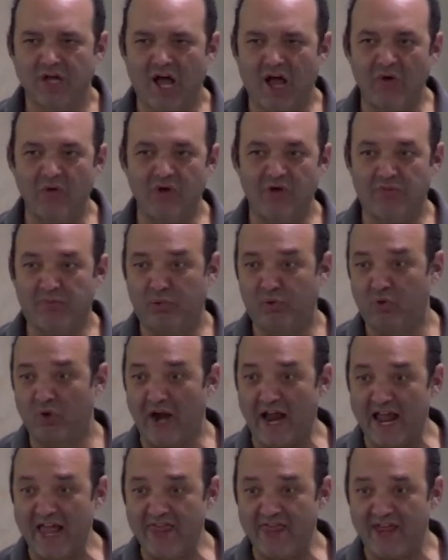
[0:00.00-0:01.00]
I would
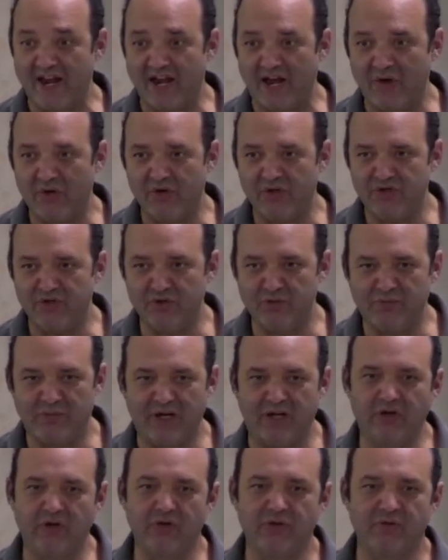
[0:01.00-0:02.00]
pray that I would do
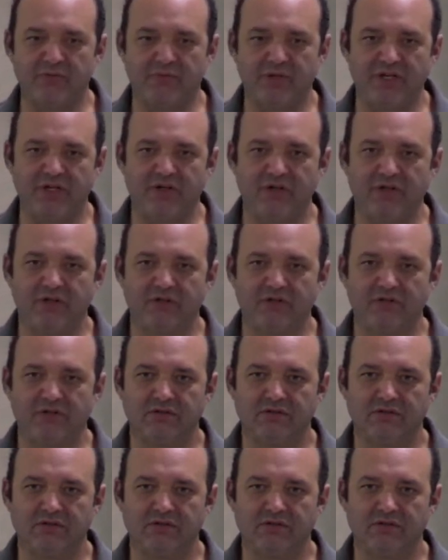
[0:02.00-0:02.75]
better than Peter